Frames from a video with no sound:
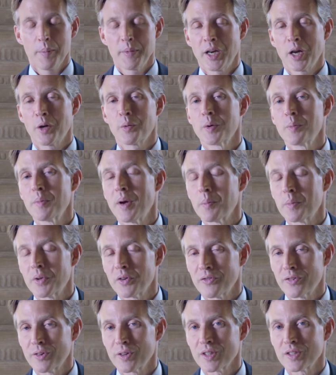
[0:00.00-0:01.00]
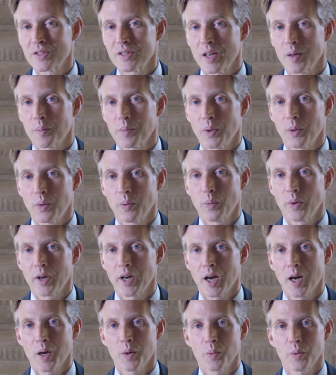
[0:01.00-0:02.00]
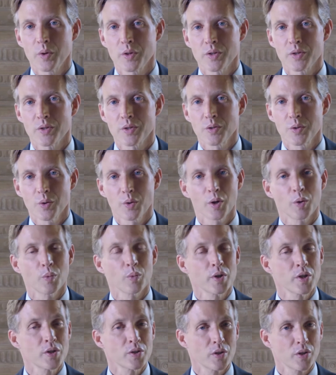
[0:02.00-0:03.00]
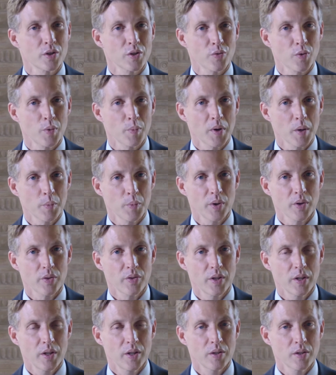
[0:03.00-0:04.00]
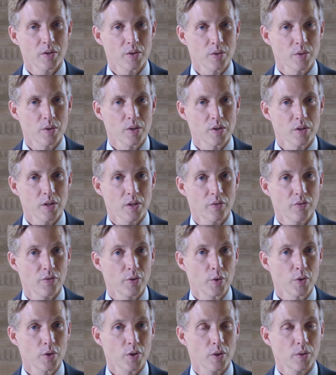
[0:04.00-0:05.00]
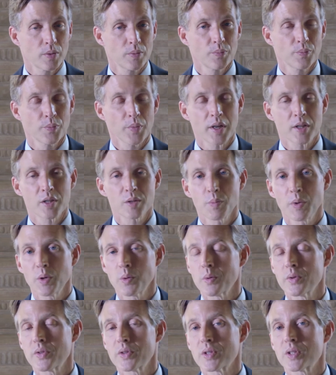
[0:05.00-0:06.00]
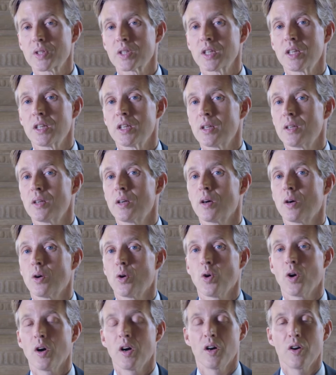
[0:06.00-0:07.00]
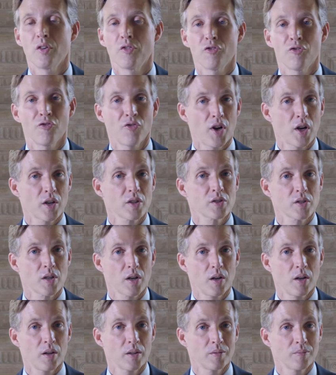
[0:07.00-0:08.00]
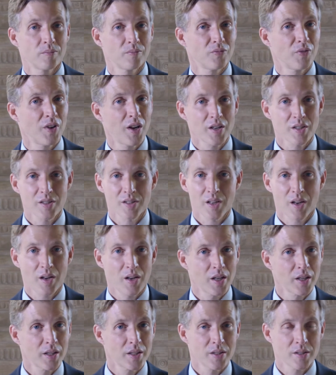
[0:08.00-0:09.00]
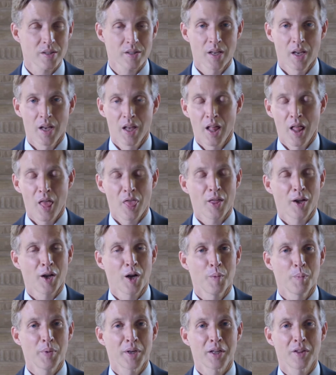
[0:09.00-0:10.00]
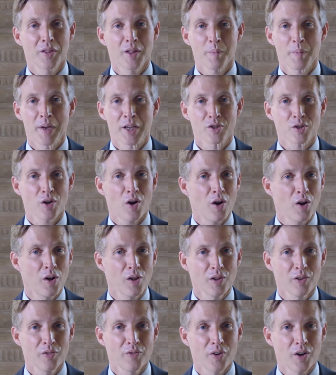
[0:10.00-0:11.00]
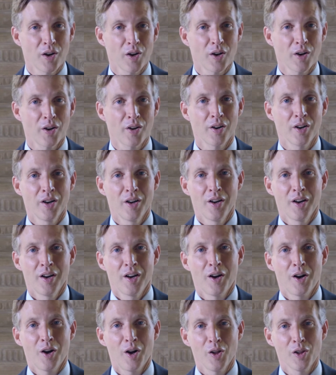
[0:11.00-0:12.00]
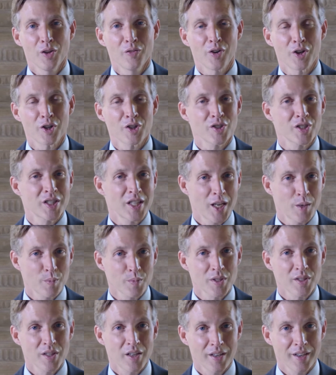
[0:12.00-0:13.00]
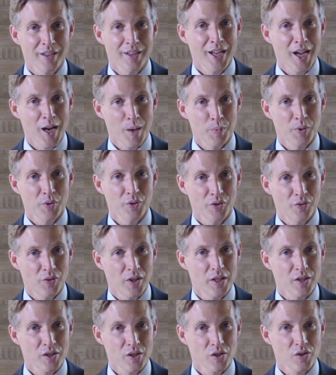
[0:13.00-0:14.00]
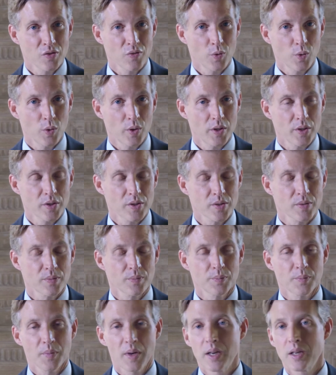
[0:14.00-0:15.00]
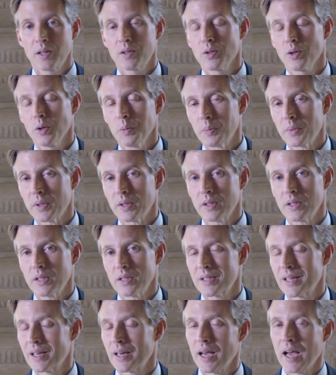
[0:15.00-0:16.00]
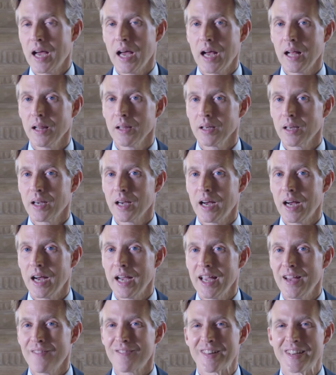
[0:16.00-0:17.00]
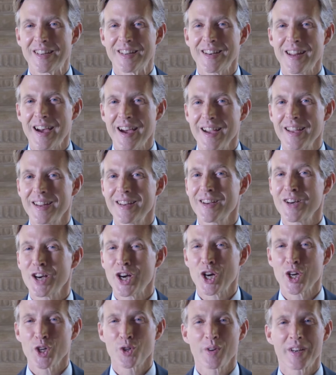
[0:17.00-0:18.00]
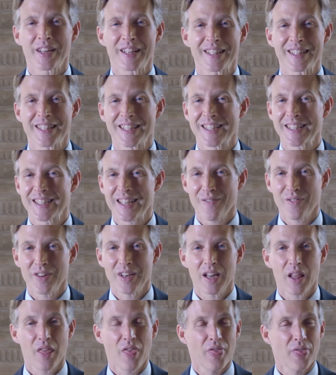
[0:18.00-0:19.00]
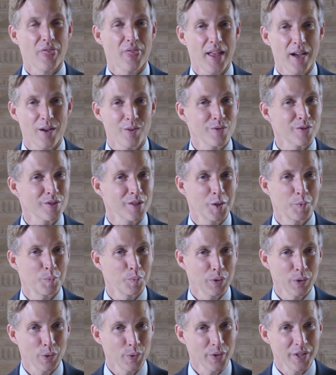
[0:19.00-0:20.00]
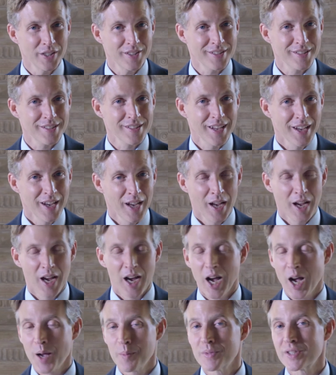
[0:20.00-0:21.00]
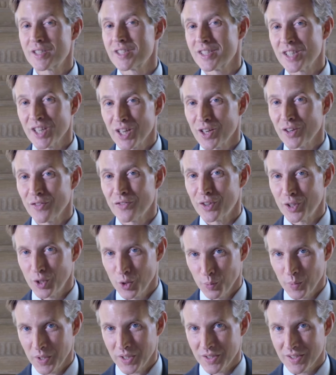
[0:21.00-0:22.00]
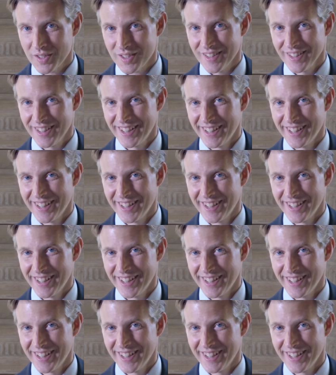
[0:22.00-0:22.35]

mean, I remember, for example, when I was doing research for my book, The Industries of the Future, I spoke with the CEO of Foxconn. Foxconn is the company that makes all of our Samsung and Apple devices for us. And he told me, he said, "Alec, I have 970,000 employees. I'm sick of humans."